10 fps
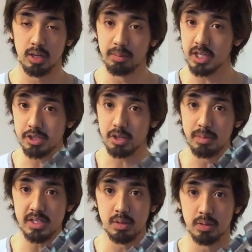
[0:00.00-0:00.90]
because you can
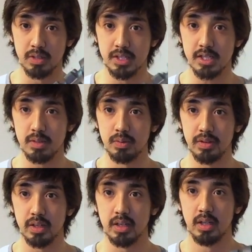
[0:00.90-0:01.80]
be so consistent with
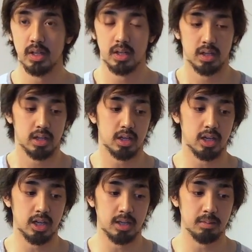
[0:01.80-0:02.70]
it.
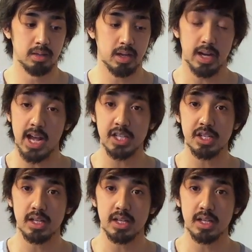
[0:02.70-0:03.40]
And actually,